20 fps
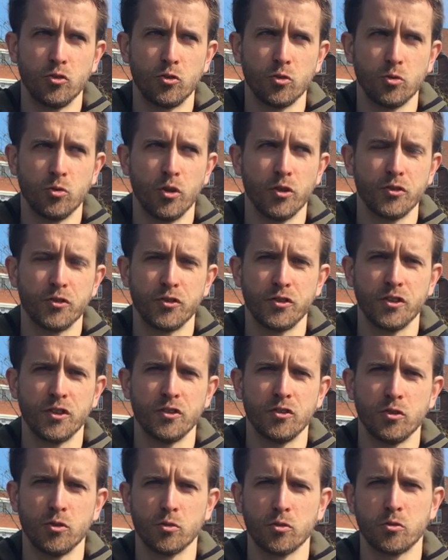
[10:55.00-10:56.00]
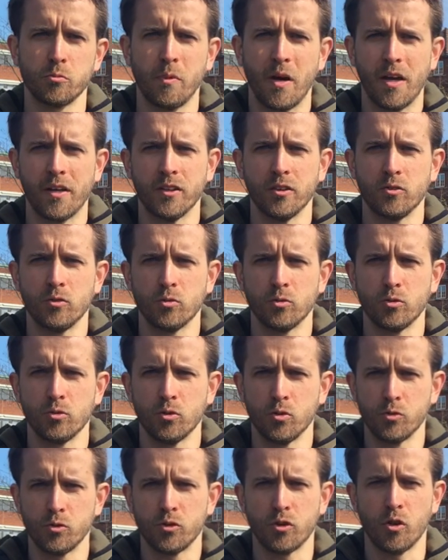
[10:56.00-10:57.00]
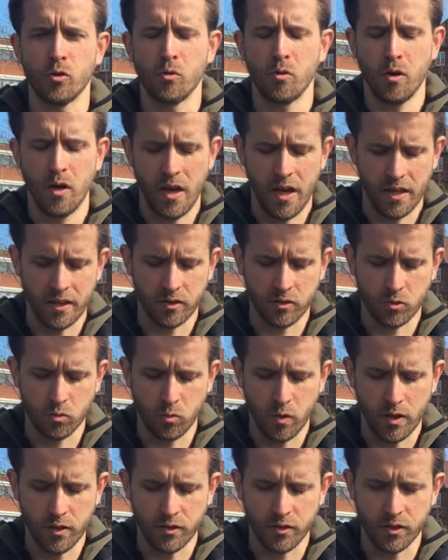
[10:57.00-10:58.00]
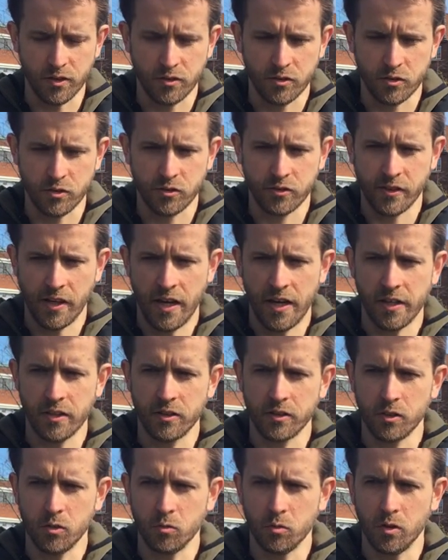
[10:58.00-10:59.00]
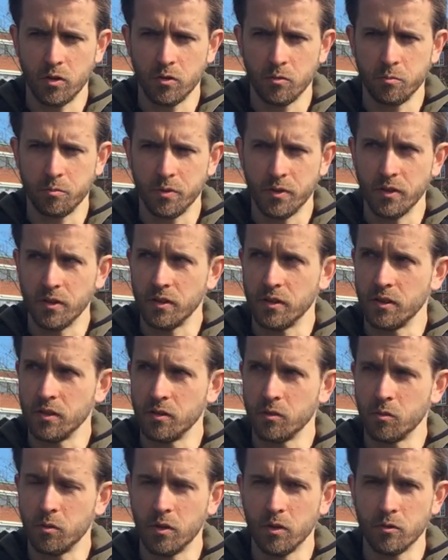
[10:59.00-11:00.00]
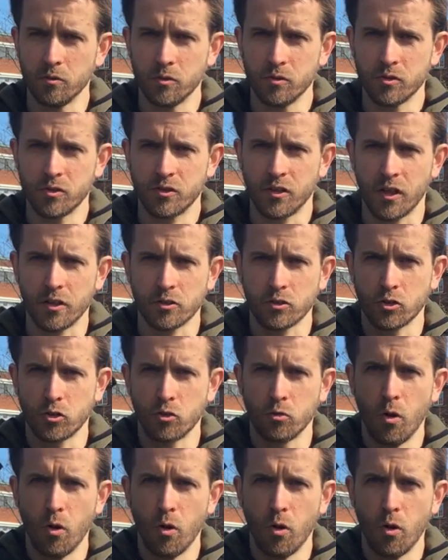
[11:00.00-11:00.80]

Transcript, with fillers: do not need to use money to do so. And when the society will be will start